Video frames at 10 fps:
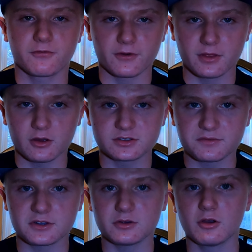So for
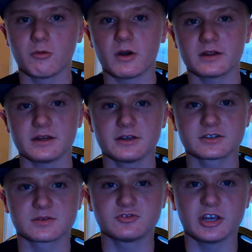those of you who wanted to
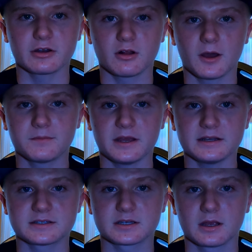hear some channel
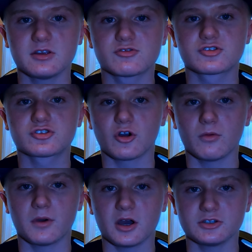updates, thank you
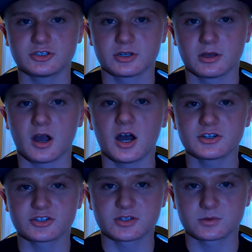so much for
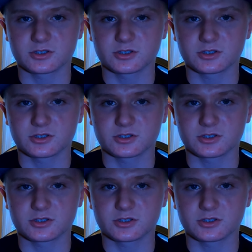100